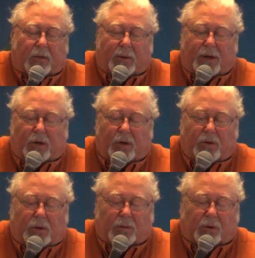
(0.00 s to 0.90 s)
read to
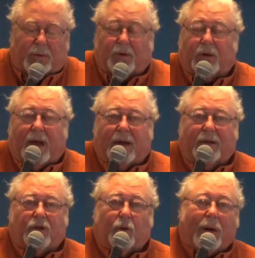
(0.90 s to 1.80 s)
you some scripture out
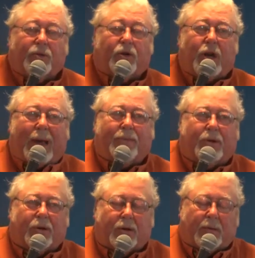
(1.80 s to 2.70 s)
of the 12th
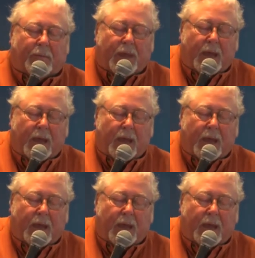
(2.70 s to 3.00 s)
chapter